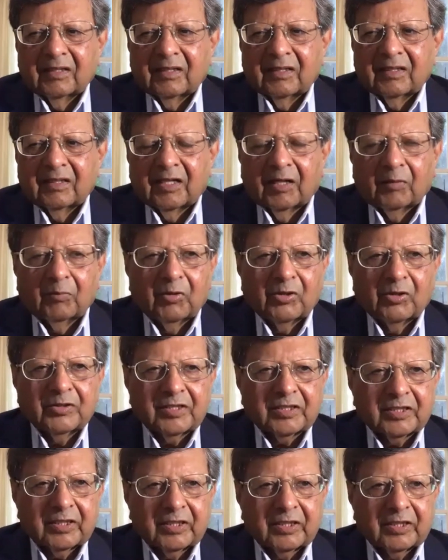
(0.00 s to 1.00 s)
Among
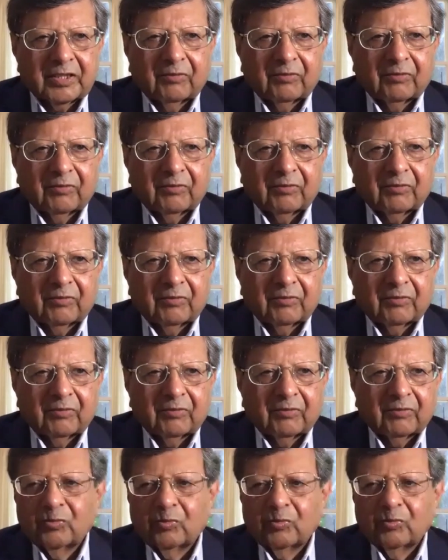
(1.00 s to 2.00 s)
several
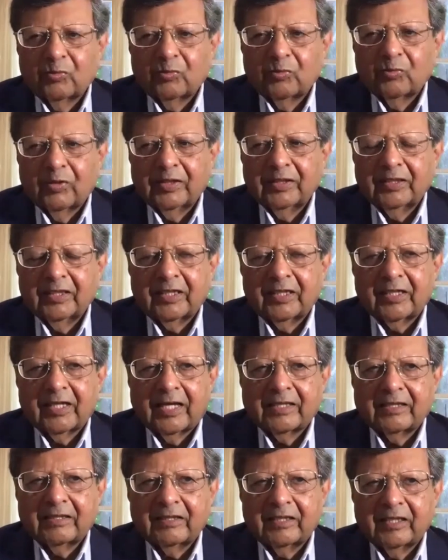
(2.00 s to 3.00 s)
mantras, the one that
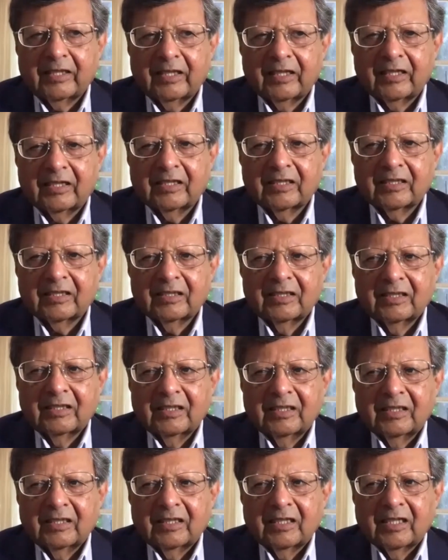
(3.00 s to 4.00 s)
I think
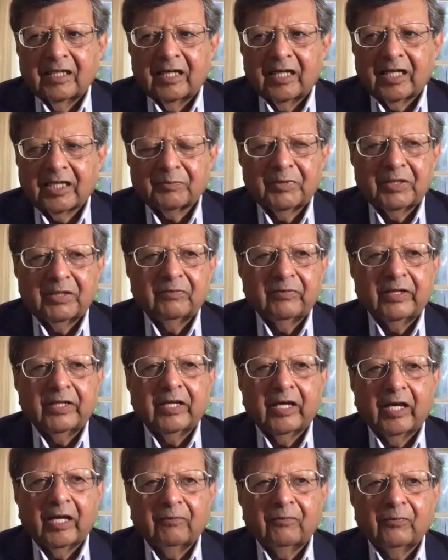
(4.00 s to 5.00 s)
has been very
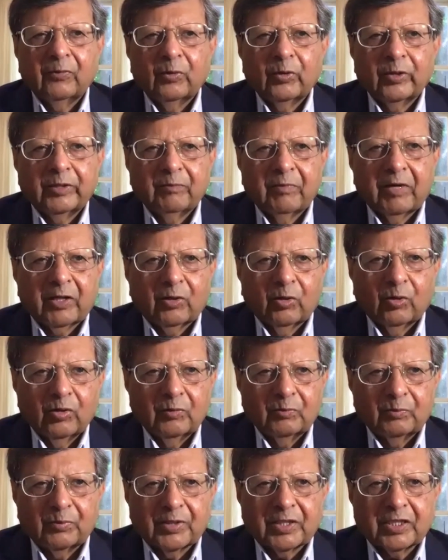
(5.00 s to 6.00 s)
helpful in my
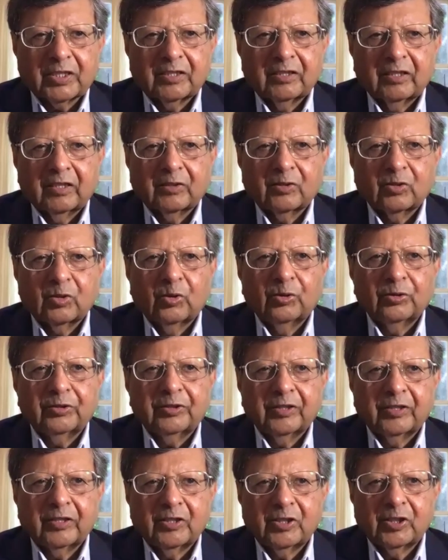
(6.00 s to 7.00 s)
own personal
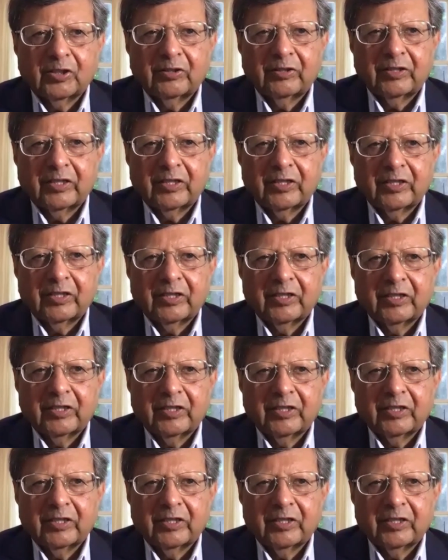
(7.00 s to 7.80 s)
growth and journey